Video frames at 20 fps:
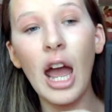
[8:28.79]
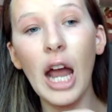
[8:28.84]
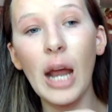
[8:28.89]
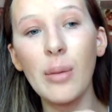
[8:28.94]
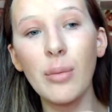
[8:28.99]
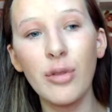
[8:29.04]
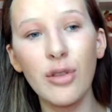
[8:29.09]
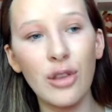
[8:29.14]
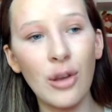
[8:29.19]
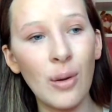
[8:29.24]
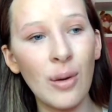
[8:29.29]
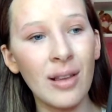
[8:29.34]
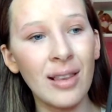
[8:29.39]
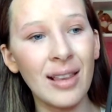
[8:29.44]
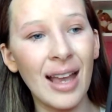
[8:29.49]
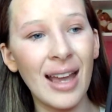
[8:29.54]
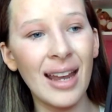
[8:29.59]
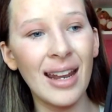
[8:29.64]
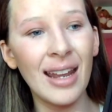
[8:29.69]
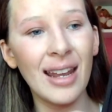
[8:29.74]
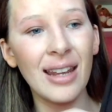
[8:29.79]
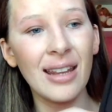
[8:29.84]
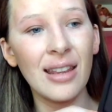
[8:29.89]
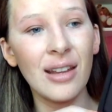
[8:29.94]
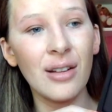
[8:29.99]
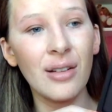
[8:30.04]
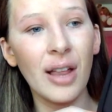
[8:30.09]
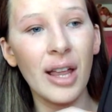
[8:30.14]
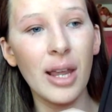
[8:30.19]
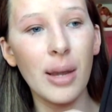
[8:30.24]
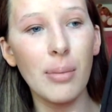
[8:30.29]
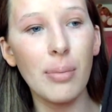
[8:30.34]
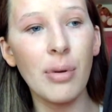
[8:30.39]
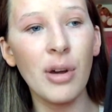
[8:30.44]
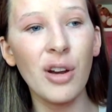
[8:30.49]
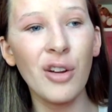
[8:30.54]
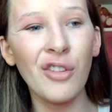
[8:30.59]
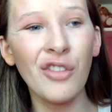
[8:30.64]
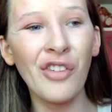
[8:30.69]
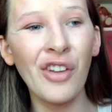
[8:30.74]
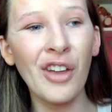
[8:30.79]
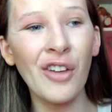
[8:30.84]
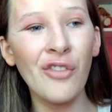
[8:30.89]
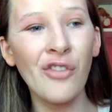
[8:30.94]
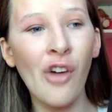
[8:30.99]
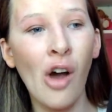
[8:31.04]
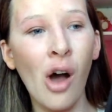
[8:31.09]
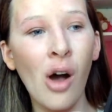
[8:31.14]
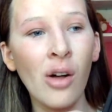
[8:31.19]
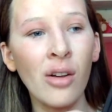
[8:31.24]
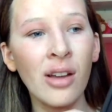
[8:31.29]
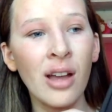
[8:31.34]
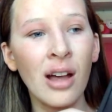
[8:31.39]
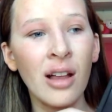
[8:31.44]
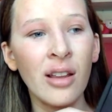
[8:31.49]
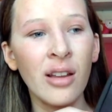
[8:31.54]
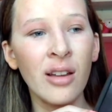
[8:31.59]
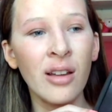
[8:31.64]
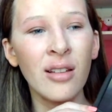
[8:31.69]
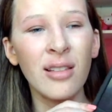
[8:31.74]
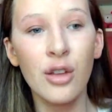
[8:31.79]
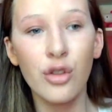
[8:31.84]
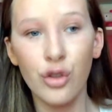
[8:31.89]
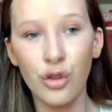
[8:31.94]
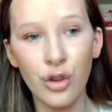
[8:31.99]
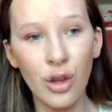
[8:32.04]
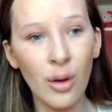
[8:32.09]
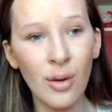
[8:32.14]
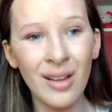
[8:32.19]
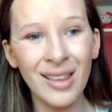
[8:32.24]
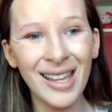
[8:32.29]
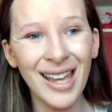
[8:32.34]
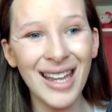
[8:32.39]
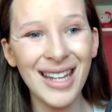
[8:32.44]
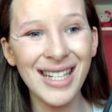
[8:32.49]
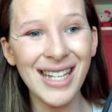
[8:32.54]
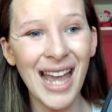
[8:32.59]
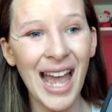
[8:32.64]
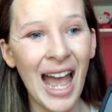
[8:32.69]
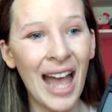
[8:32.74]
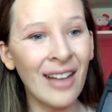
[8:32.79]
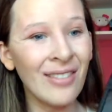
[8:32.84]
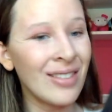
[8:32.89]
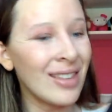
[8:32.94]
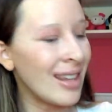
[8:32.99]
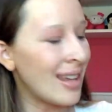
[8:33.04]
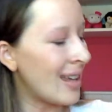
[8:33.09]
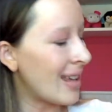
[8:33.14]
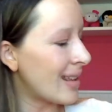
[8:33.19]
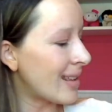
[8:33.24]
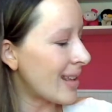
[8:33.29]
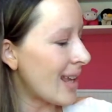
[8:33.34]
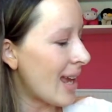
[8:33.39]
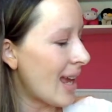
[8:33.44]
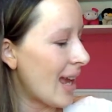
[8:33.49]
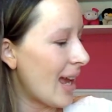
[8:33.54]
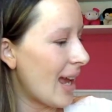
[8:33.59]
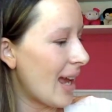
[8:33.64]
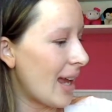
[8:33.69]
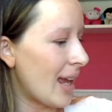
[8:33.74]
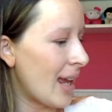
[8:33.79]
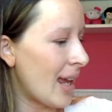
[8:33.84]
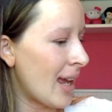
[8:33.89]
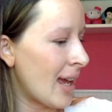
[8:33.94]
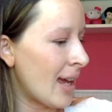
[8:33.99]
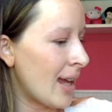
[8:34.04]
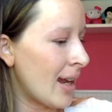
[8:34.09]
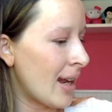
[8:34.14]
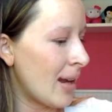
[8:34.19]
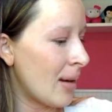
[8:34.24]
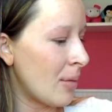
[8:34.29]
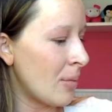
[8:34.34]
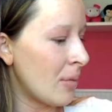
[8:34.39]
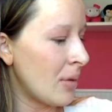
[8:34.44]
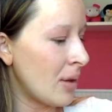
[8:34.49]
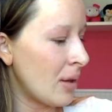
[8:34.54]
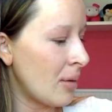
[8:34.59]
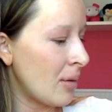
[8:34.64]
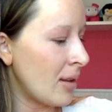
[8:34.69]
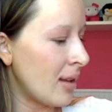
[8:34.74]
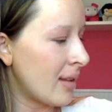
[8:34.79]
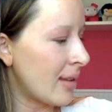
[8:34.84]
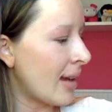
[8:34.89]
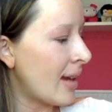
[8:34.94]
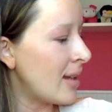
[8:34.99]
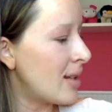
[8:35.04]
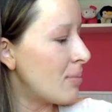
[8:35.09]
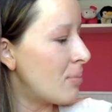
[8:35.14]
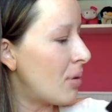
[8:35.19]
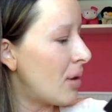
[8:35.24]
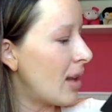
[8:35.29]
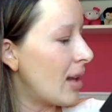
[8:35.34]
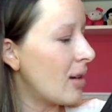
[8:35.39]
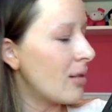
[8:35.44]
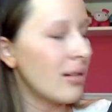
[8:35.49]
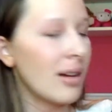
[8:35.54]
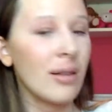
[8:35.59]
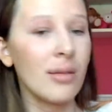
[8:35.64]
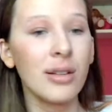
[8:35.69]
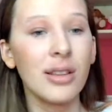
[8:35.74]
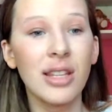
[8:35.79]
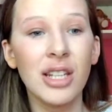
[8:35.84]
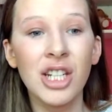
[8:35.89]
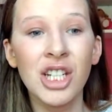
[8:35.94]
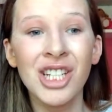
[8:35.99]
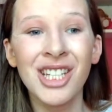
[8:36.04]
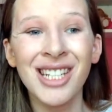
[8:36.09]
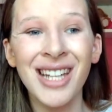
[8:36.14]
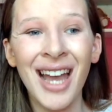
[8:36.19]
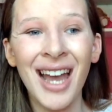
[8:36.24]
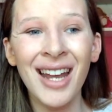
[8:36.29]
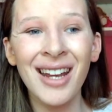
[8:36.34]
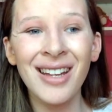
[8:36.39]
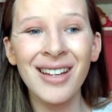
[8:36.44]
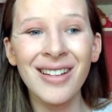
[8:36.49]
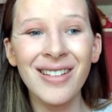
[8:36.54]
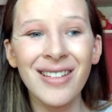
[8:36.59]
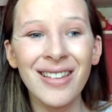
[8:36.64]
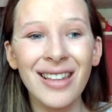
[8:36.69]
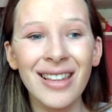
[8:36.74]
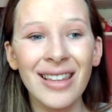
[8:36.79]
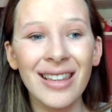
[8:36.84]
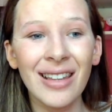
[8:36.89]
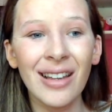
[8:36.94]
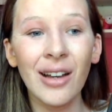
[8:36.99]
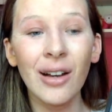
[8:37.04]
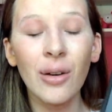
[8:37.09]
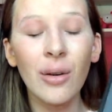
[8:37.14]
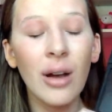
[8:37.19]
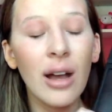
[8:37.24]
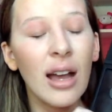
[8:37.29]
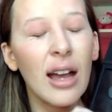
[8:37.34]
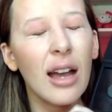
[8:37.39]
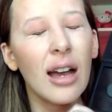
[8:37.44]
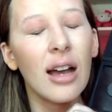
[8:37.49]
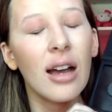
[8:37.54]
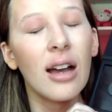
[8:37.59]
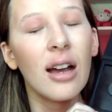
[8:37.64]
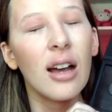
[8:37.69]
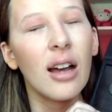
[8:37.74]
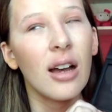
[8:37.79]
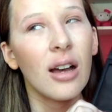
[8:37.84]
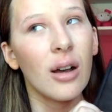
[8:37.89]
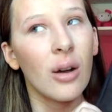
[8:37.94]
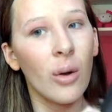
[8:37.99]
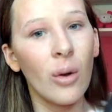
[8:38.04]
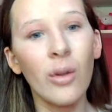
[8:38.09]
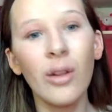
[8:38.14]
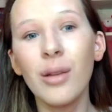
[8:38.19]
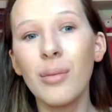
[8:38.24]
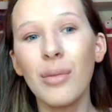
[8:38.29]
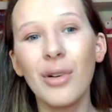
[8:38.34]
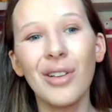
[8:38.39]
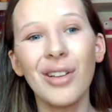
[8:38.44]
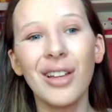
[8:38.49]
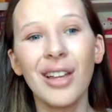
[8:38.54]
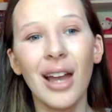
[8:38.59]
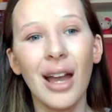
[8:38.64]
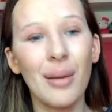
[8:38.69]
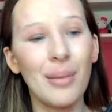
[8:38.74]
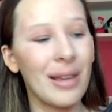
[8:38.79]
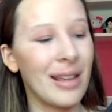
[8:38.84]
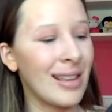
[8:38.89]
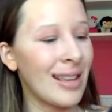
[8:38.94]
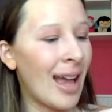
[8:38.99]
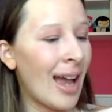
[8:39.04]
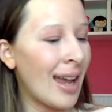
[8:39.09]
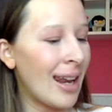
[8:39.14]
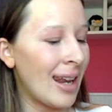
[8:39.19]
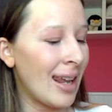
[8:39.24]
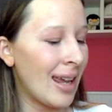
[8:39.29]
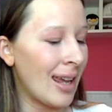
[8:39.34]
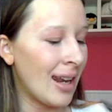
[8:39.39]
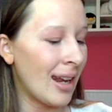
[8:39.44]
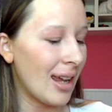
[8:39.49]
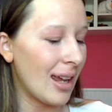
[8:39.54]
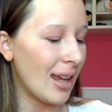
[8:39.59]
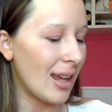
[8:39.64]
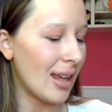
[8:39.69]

I'm so excited. They're like perfect fall colors. So excited to have this. And really, really excited to play around with these shadows. So, holy moly, I'm excited.